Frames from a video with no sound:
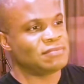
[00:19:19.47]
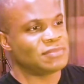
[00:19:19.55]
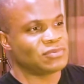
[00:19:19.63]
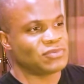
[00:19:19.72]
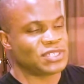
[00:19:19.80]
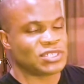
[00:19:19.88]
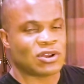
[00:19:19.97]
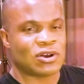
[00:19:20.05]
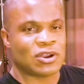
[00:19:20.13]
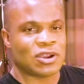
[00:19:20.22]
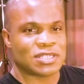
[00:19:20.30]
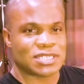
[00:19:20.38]
Which
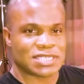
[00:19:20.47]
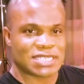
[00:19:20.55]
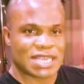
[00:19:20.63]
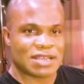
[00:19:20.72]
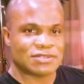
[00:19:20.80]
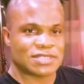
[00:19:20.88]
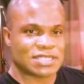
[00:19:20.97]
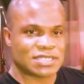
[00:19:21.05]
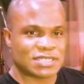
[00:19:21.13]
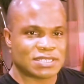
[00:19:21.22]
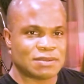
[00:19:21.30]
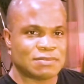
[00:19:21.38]
are The Sound
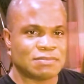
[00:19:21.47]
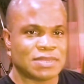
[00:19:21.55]
System